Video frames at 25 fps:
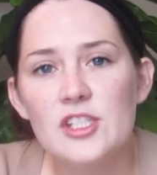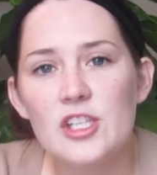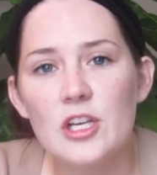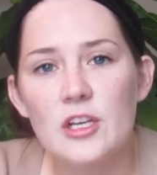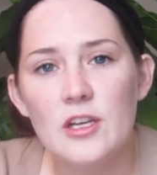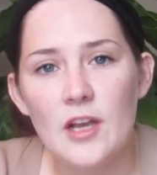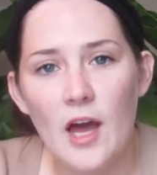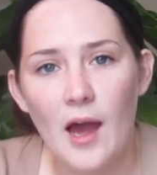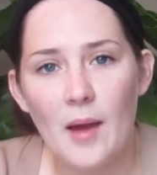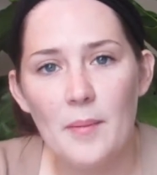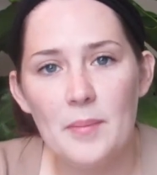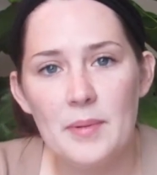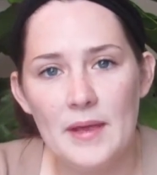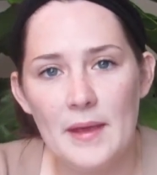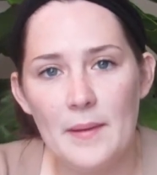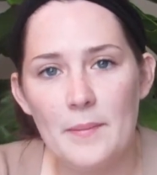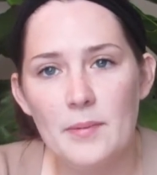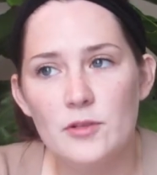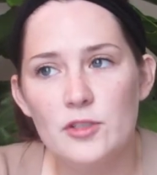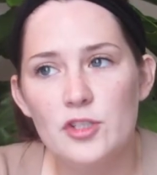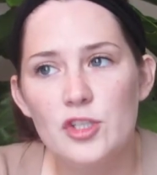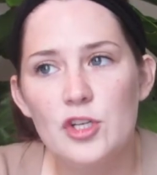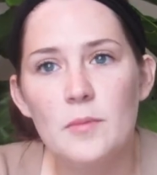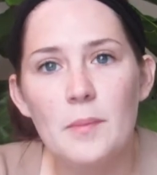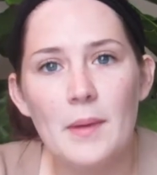to not be
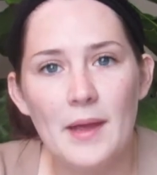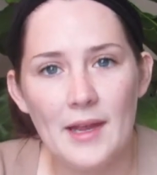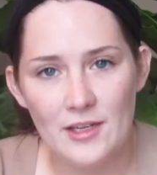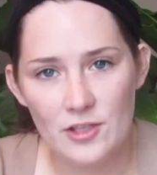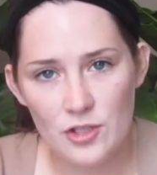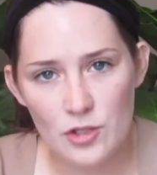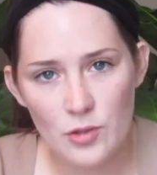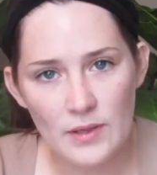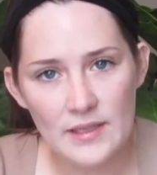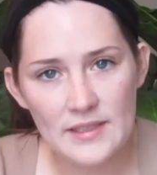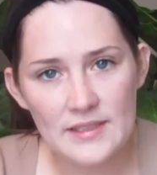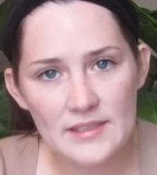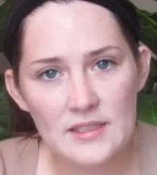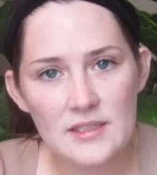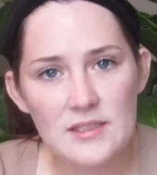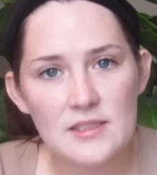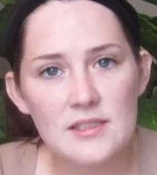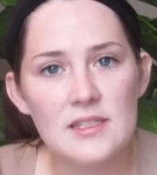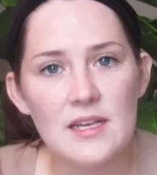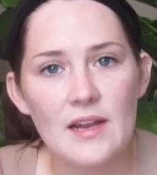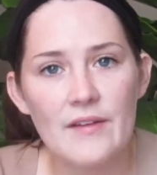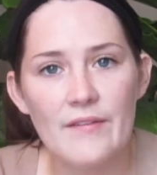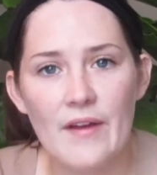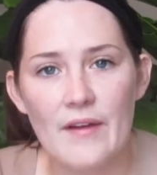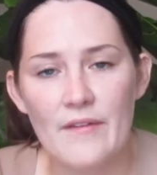able to make
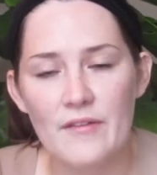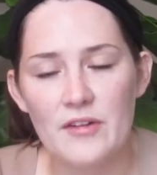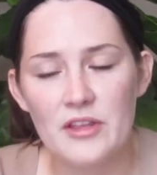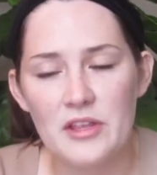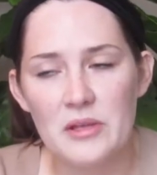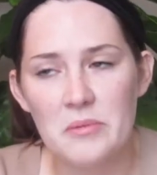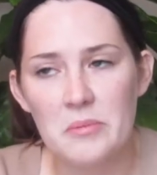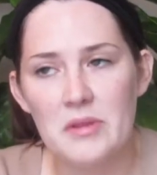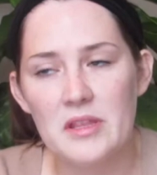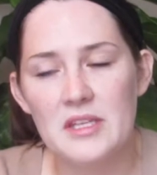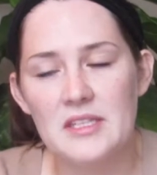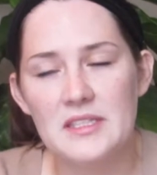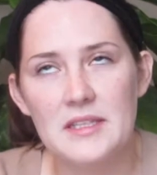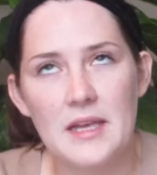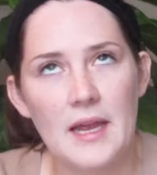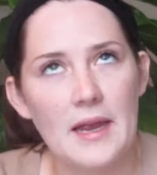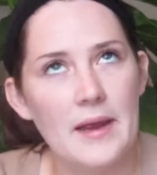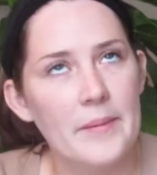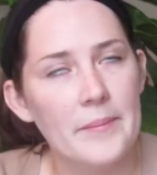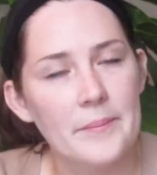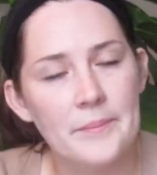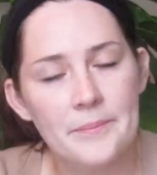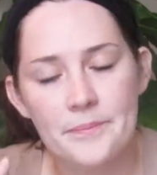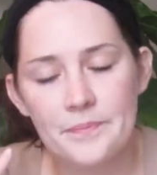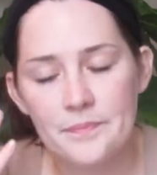choices, to have everything be the
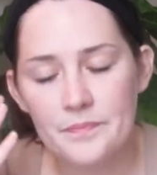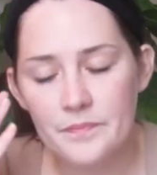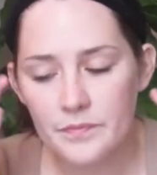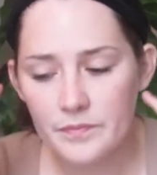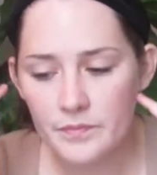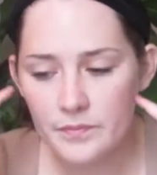same.